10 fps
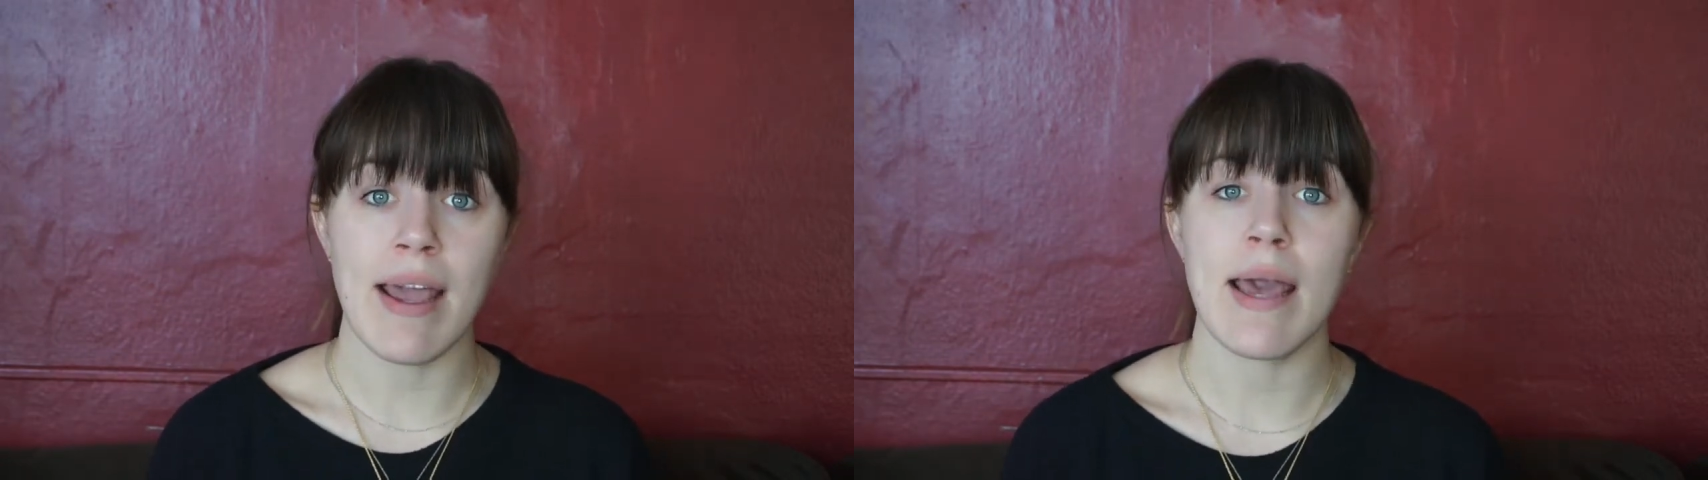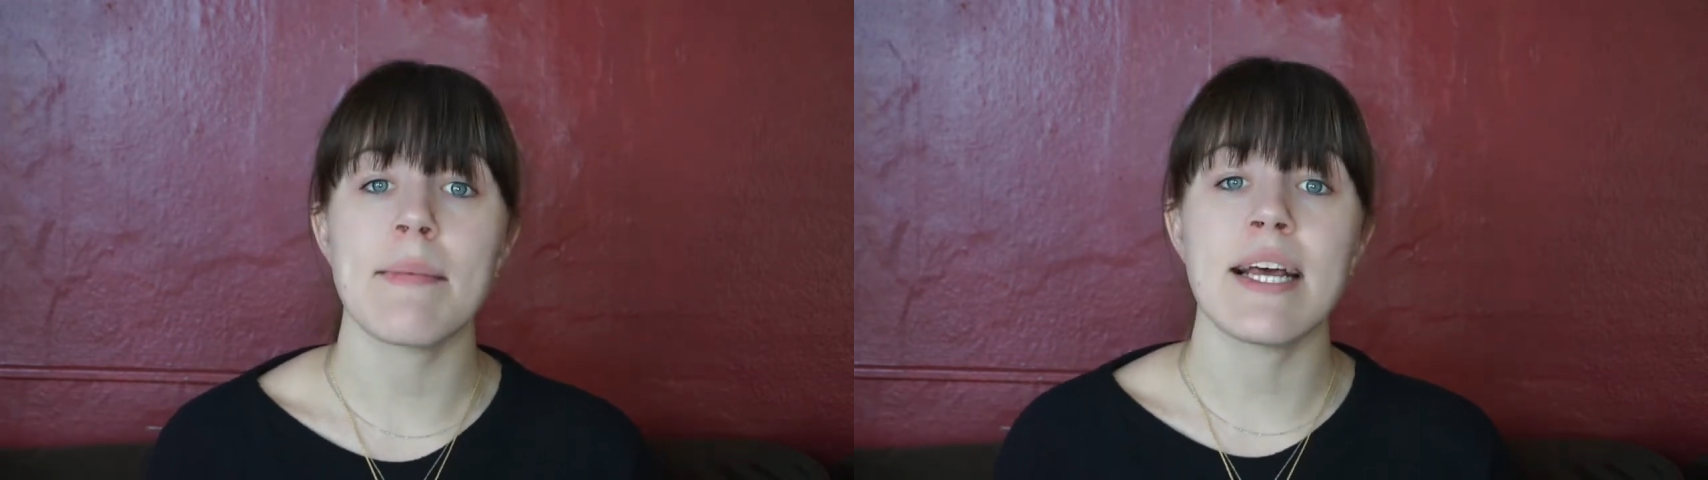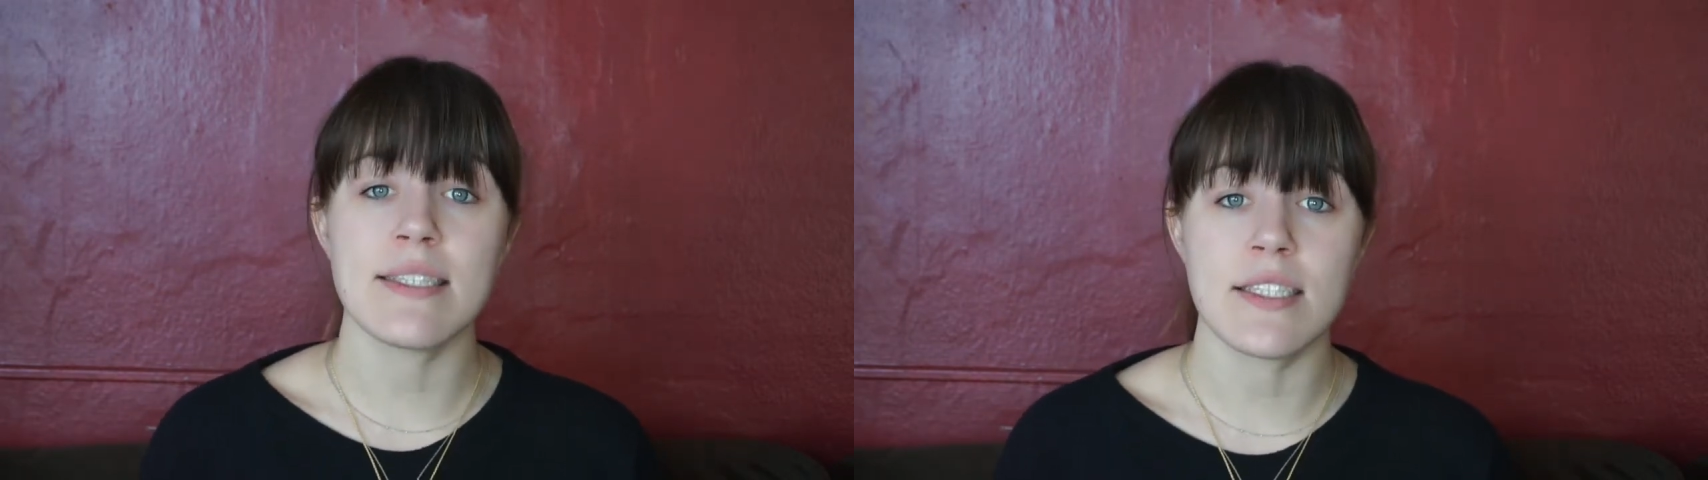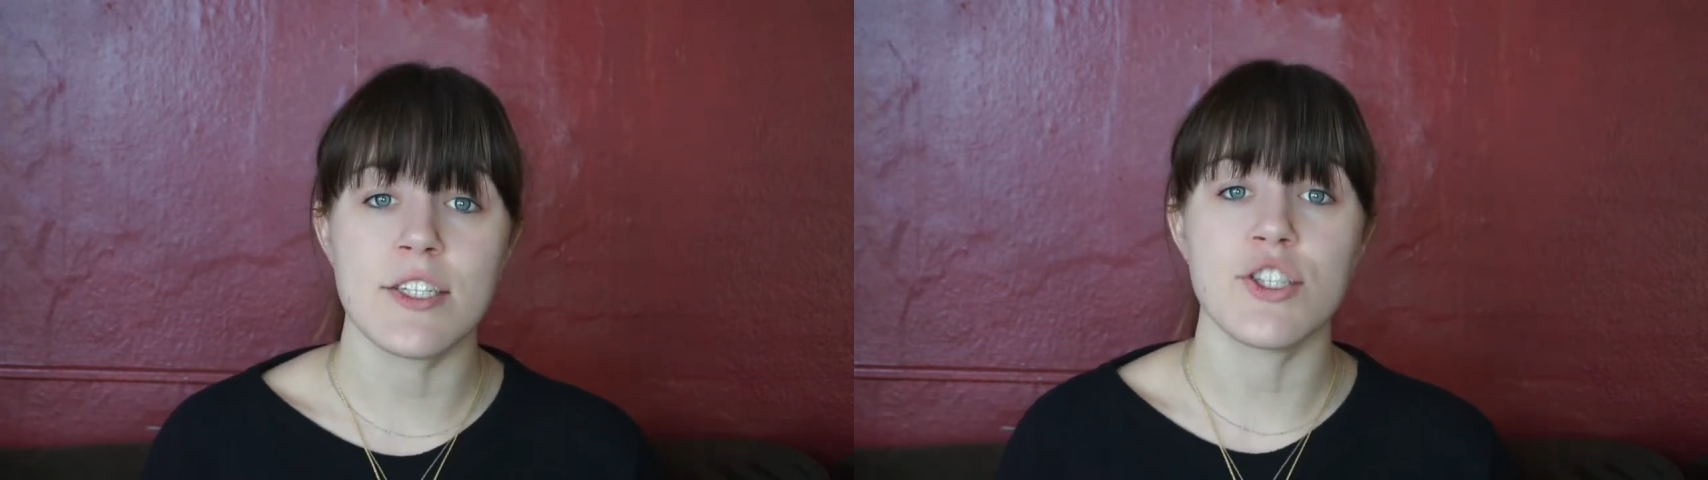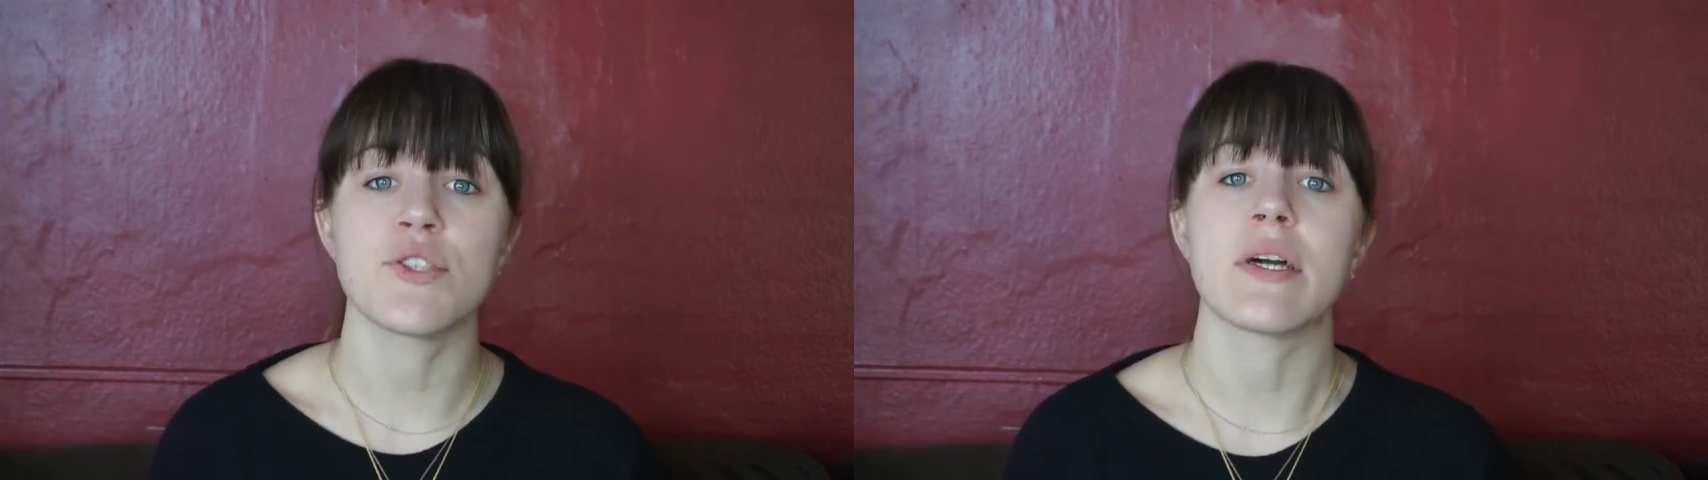I am an
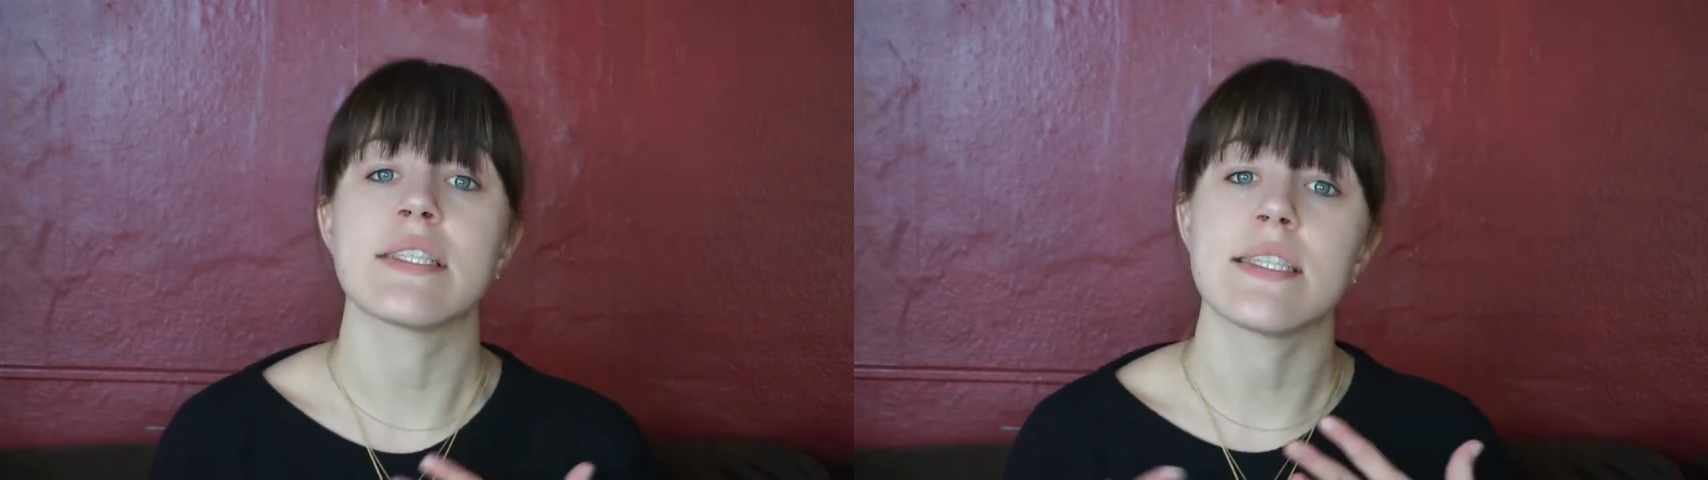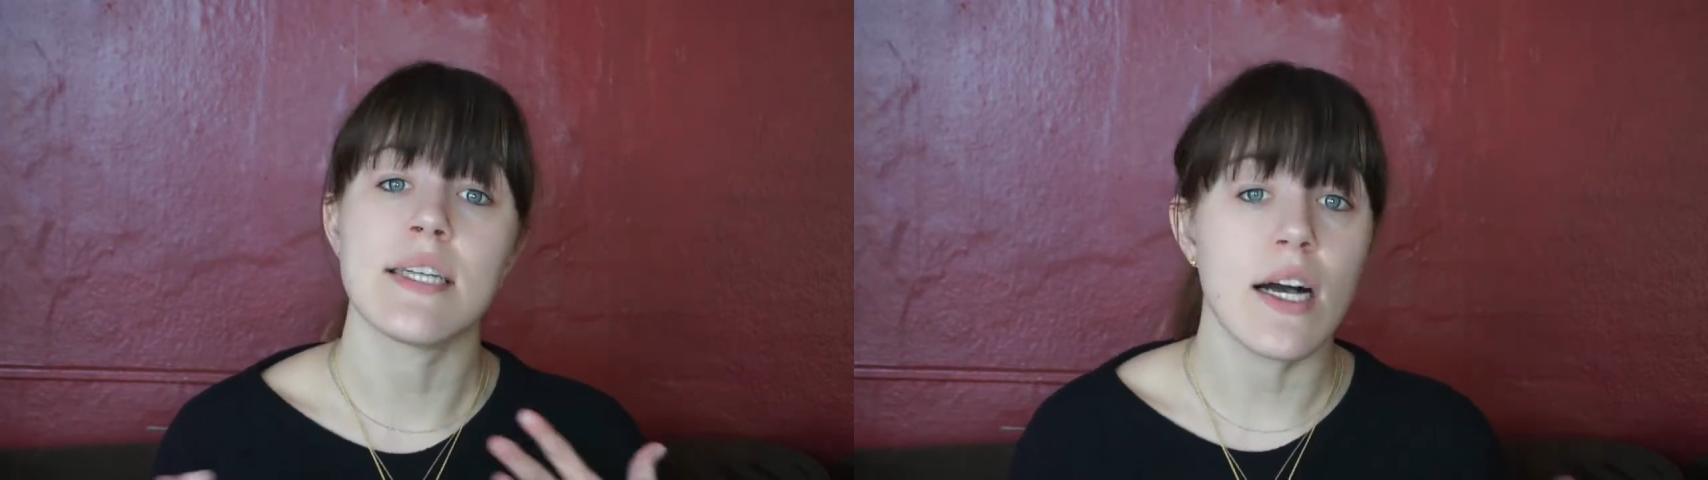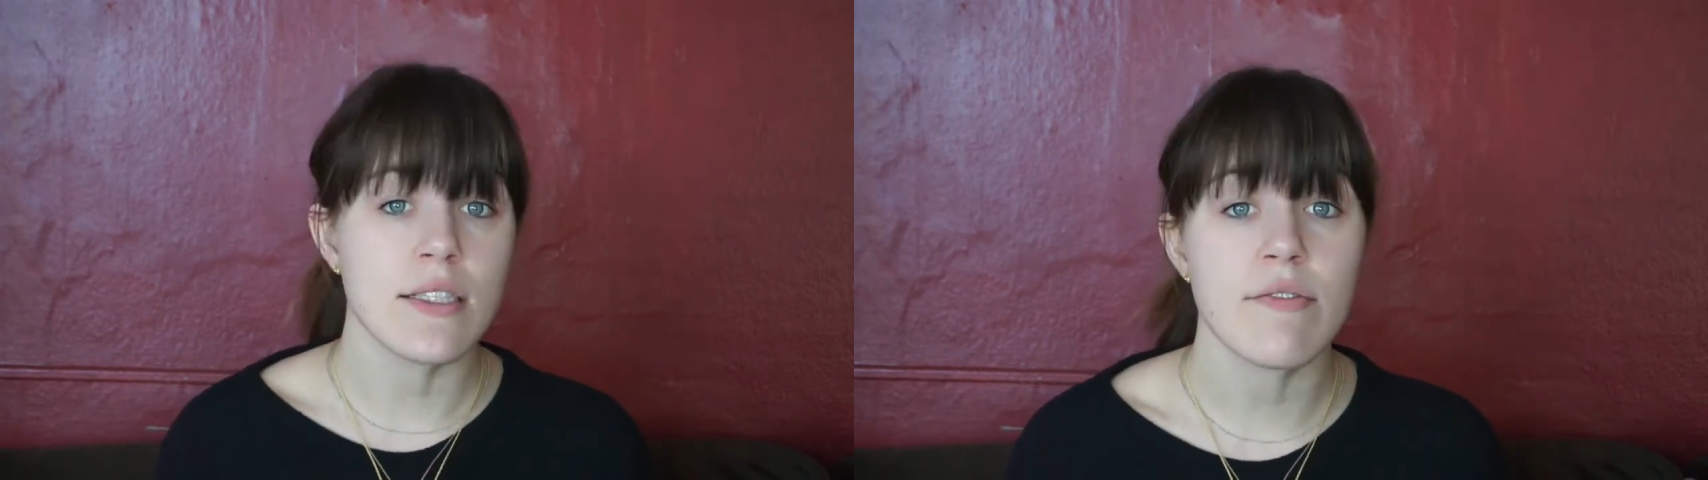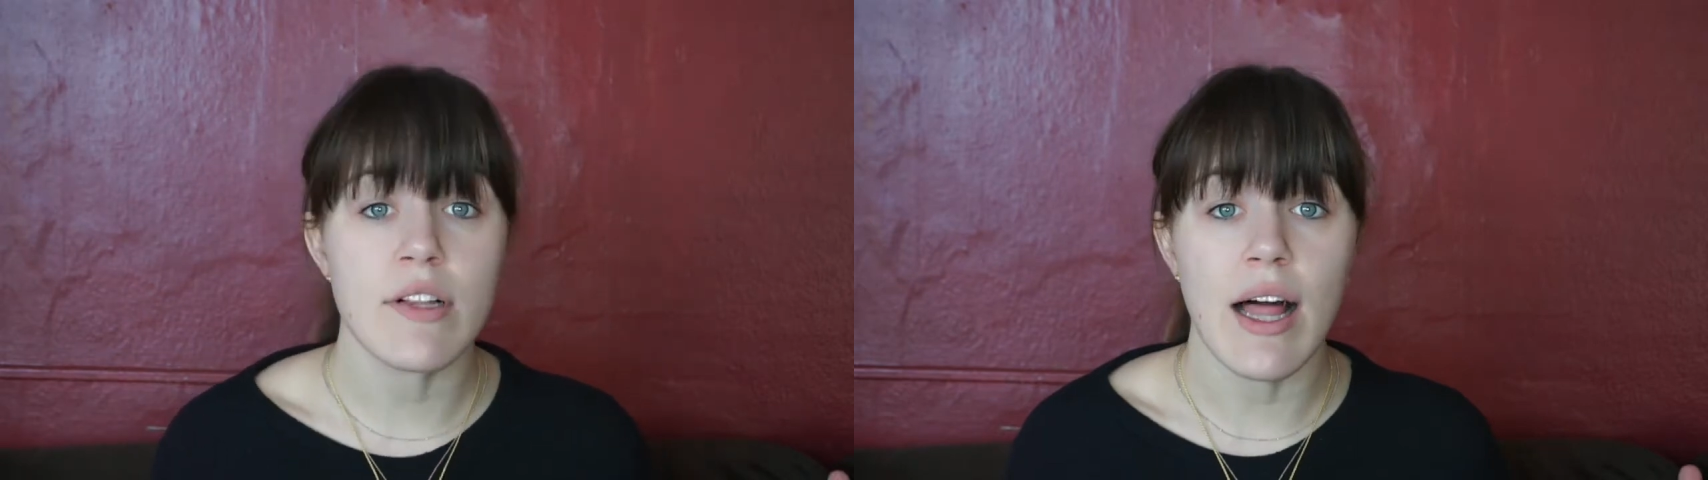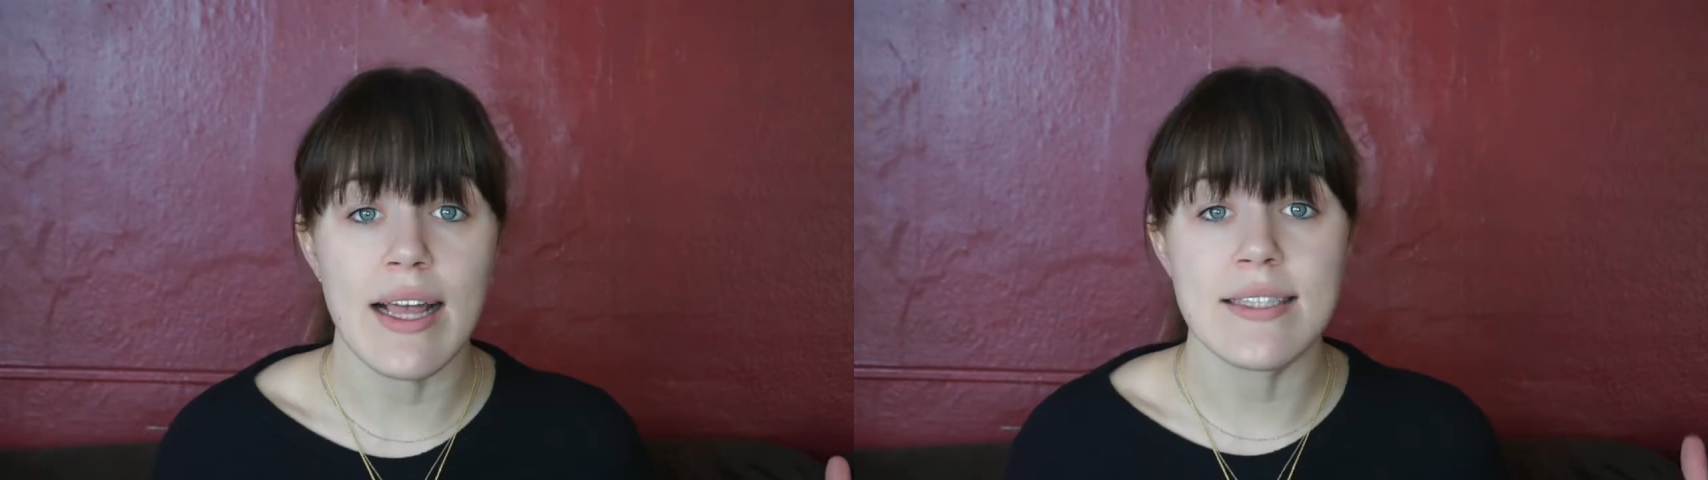esthetician, so I see tons
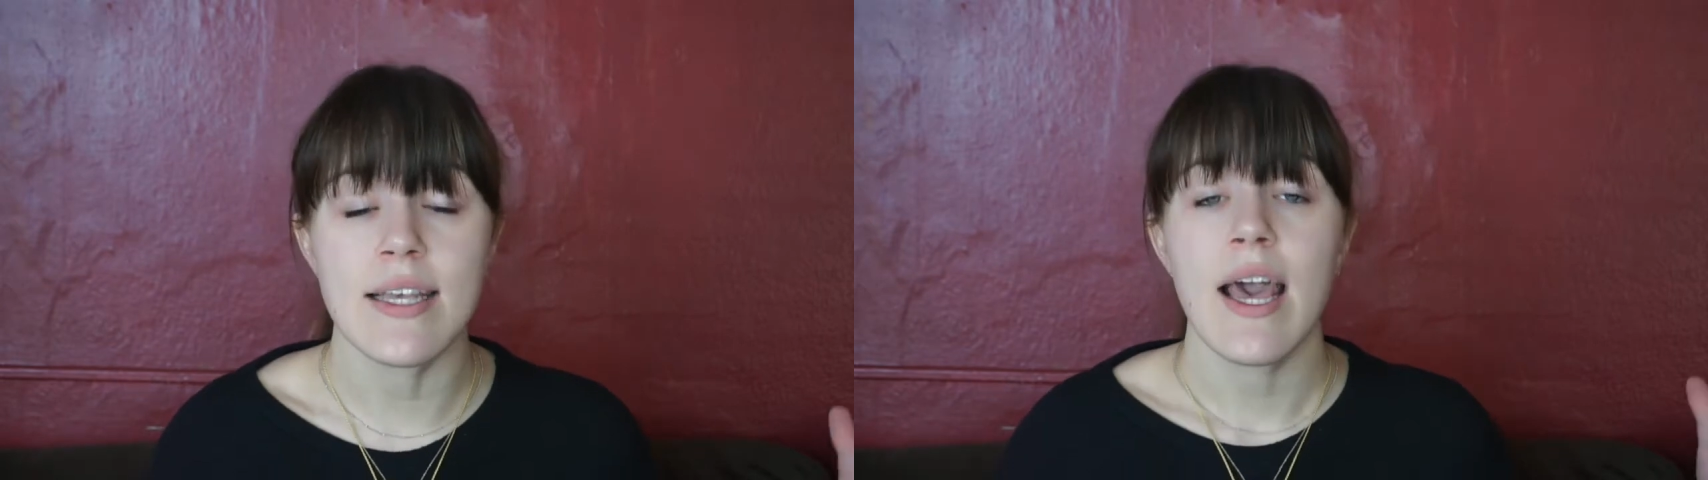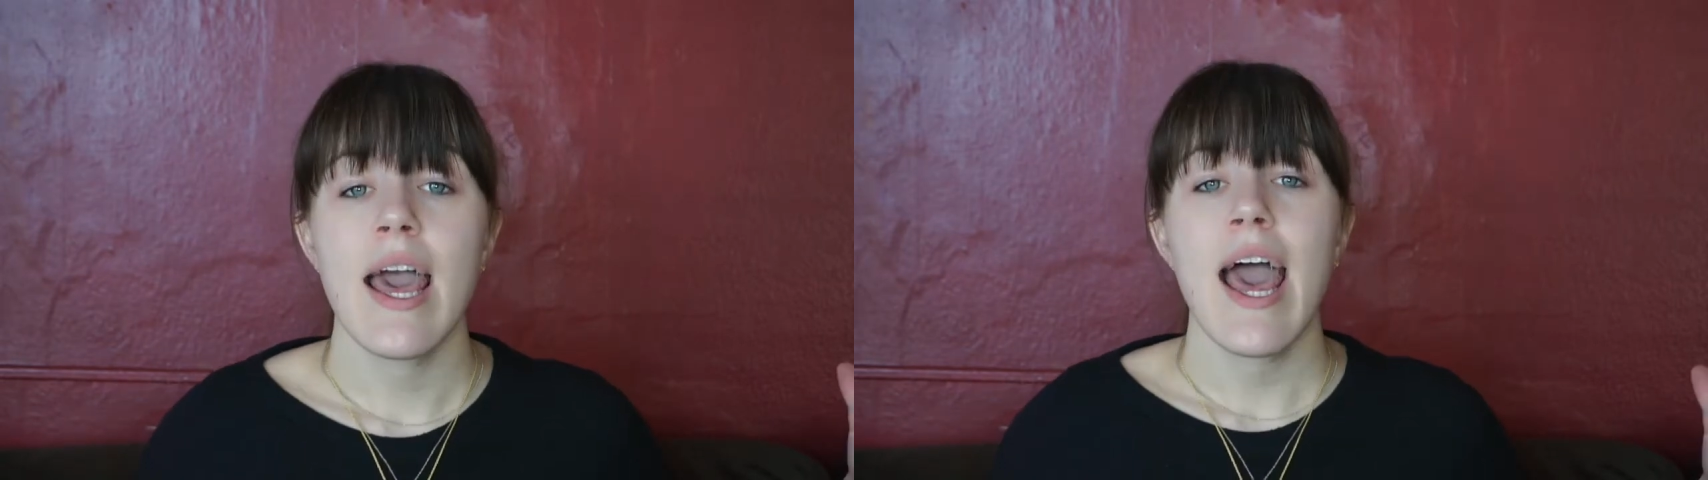of clients